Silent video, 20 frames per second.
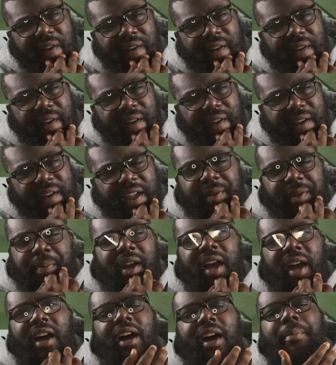it's been an
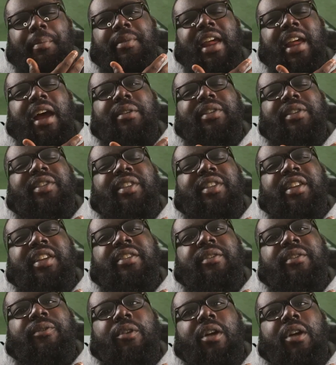up-down season
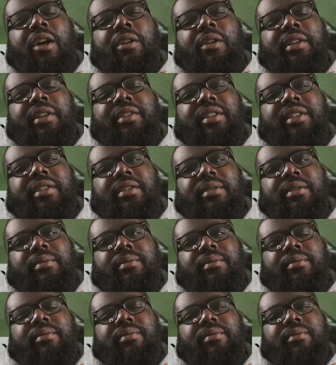for Arlington.
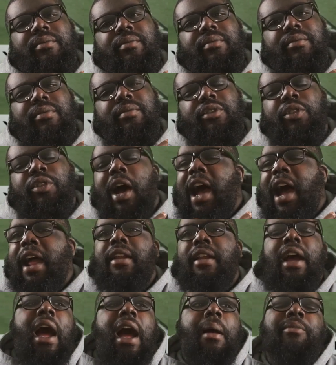So I,
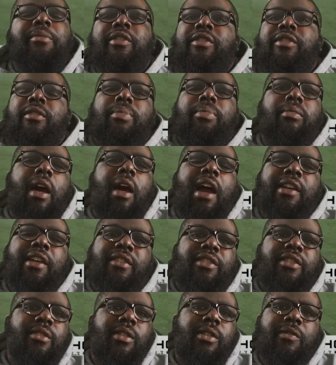I'm just surprised that
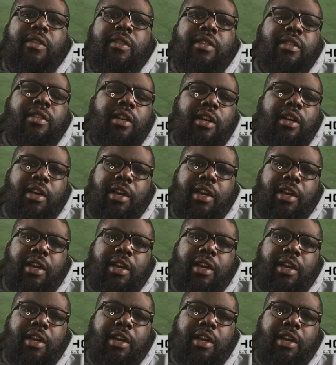they're even in the hunt.